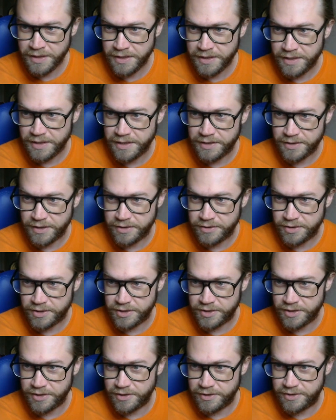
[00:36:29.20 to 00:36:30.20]
is I just
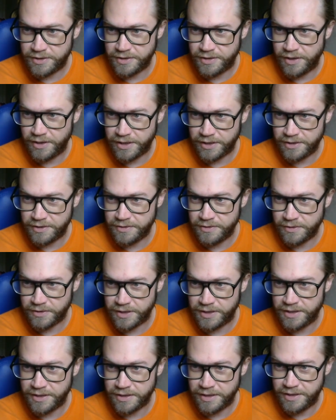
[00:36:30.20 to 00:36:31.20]
started like
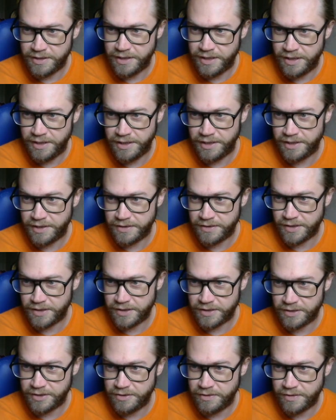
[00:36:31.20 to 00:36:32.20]
looking in here,
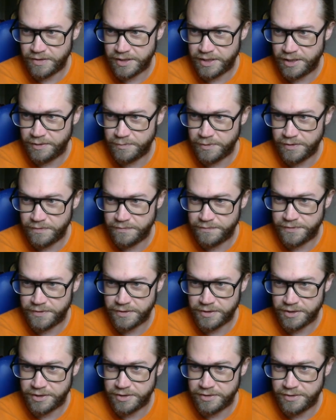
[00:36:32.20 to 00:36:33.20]
like, okay, what
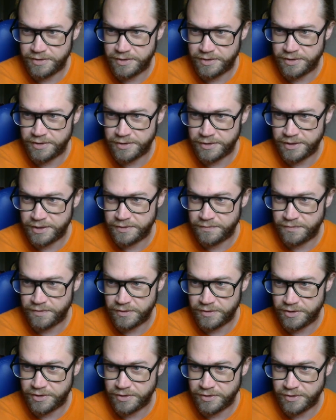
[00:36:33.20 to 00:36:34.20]
functions does this
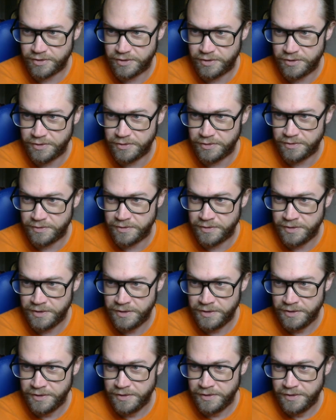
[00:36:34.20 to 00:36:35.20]
function call?
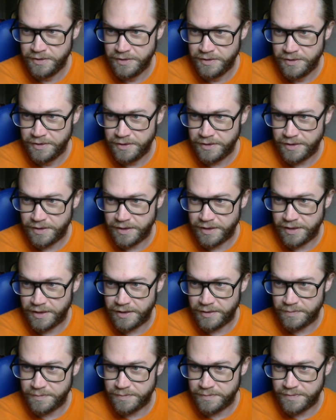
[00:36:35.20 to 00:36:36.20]

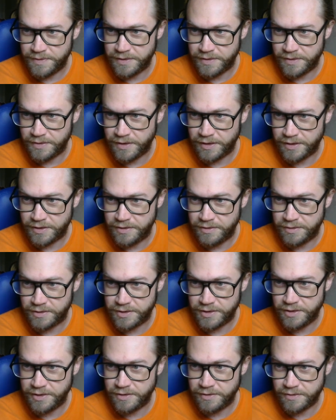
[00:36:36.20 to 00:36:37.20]
And like you
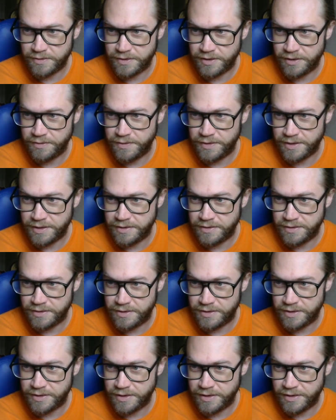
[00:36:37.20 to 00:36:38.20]
start going
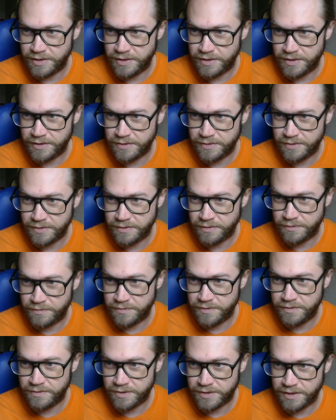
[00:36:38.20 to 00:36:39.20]
into
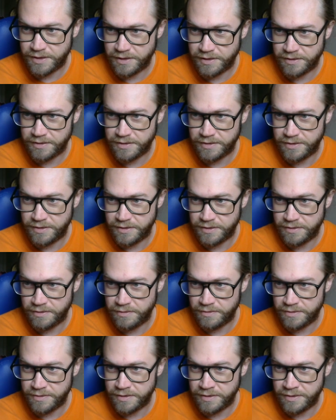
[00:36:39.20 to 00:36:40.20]
fuse get
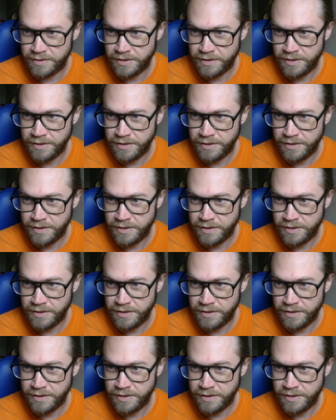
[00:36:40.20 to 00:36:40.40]
inode, and then